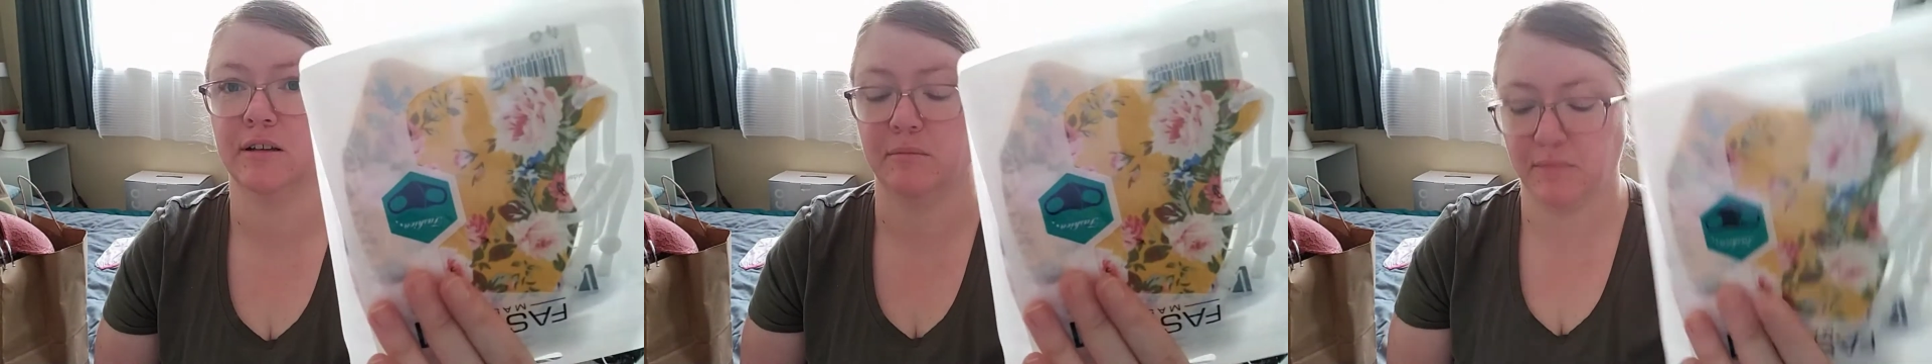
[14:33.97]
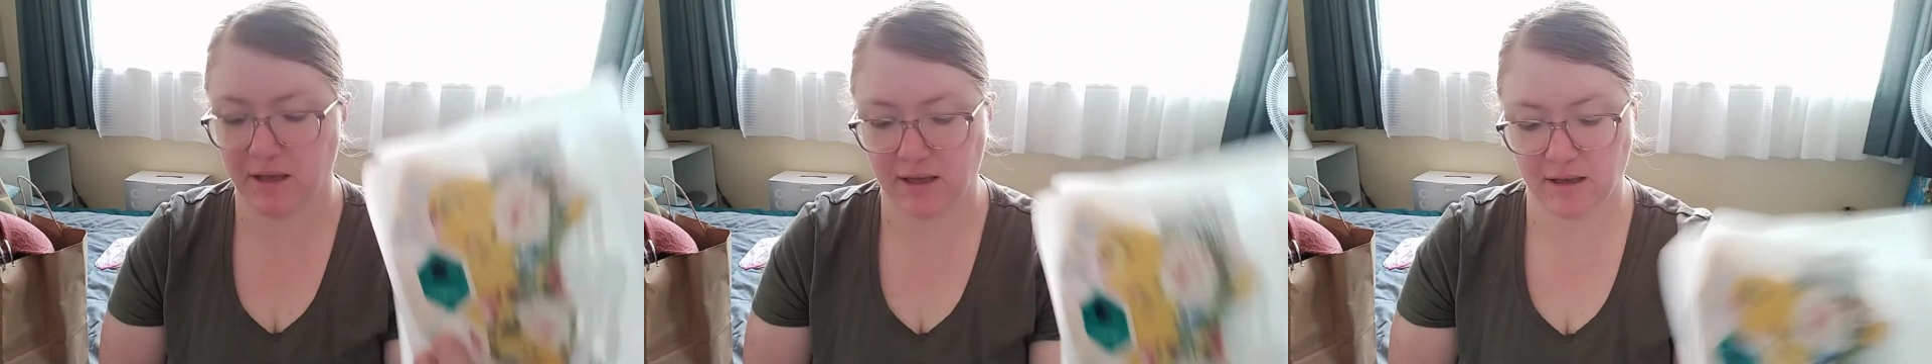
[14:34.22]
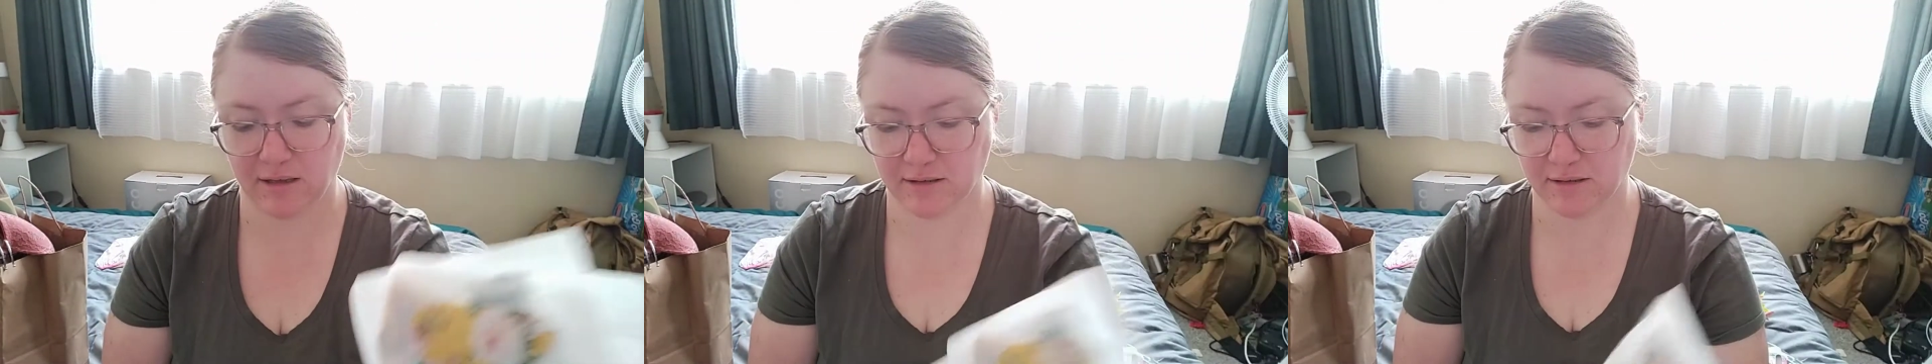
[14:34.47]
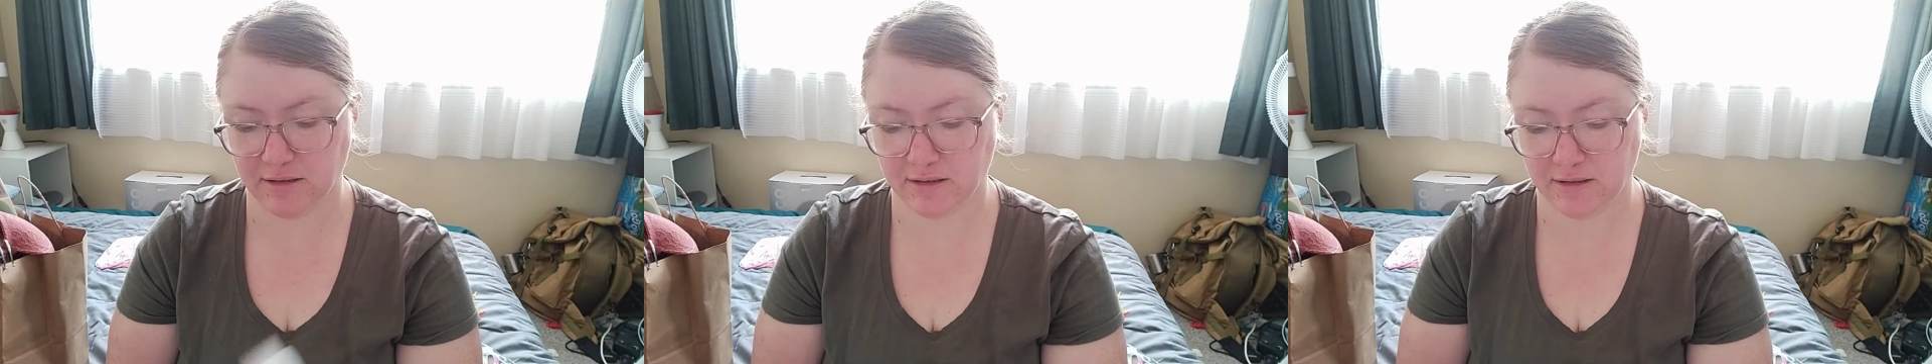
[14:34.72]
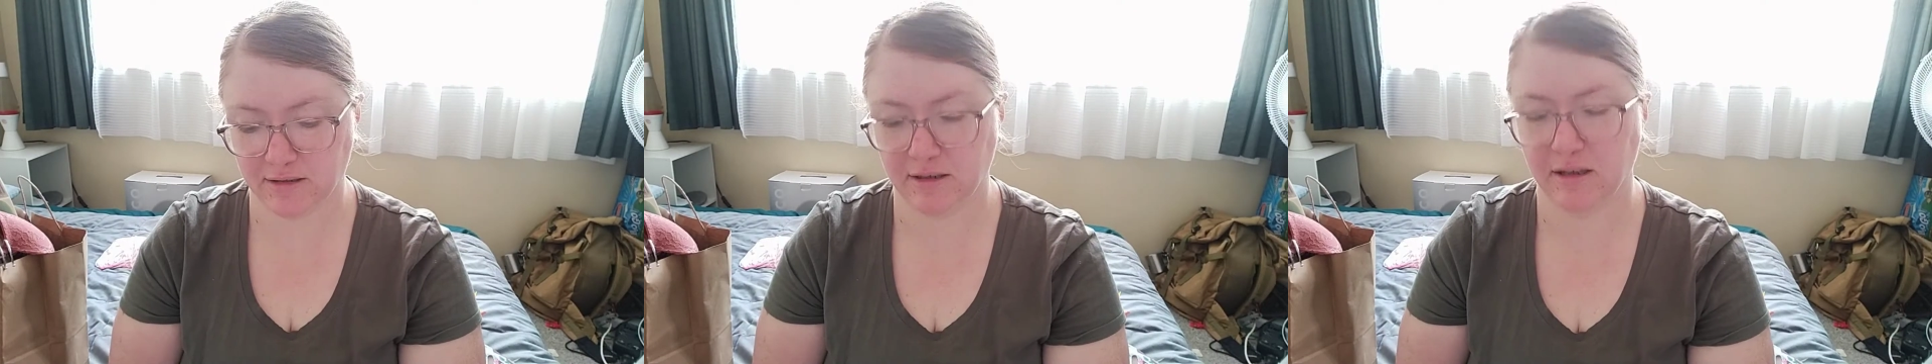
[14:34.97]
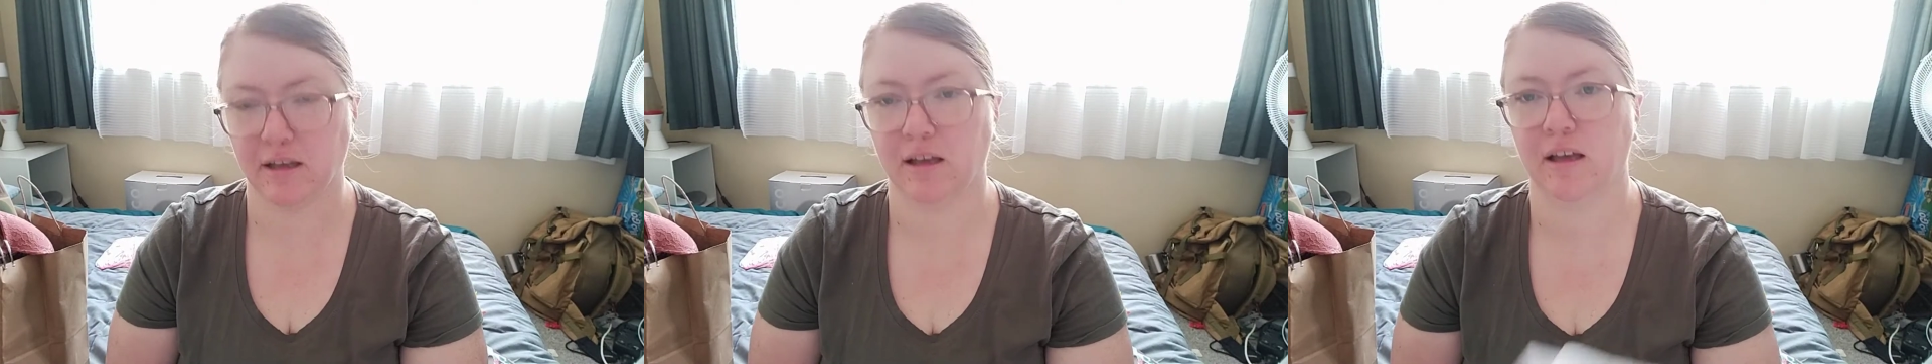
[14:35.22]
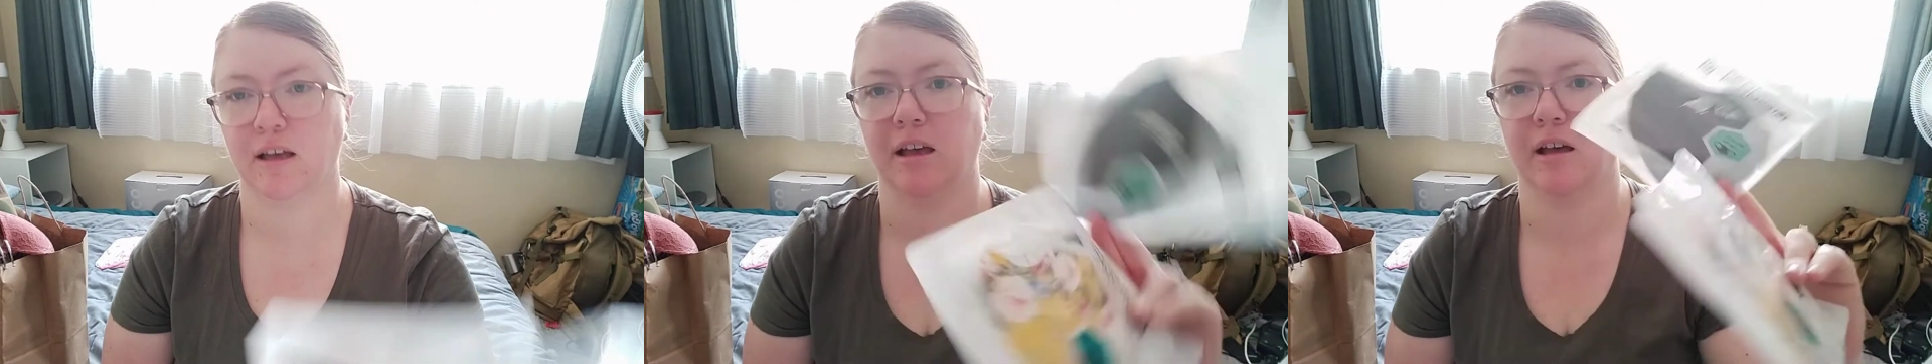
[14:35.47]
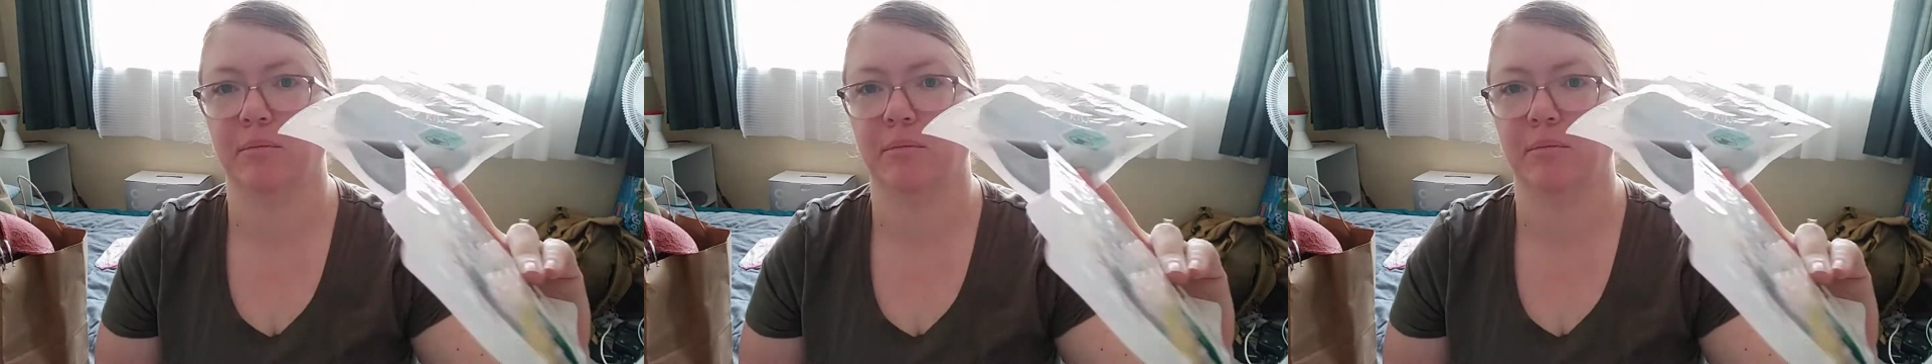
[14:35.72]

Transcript: masks,